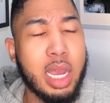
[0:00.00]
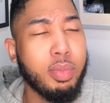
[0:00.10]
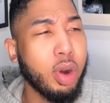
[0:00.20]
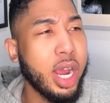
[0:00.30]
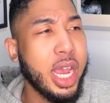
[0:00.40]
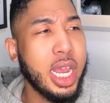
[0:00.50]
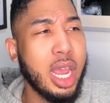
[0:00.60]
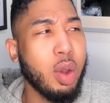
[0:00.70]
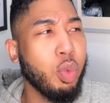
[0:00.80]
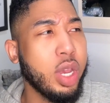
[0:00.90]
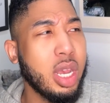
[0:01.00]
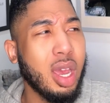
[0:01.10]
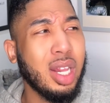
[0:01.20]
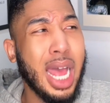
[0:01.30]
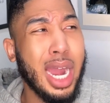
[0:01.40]
a break and
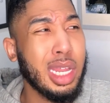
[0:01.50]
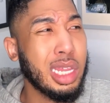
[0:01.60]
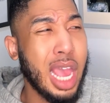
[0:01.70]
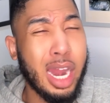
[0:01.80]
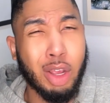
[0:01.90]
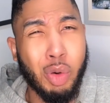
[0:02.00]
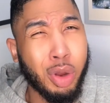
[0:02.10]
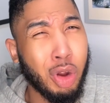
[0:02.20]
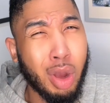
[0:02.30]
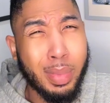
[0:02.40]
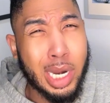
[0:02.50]
a lot is kind of going on,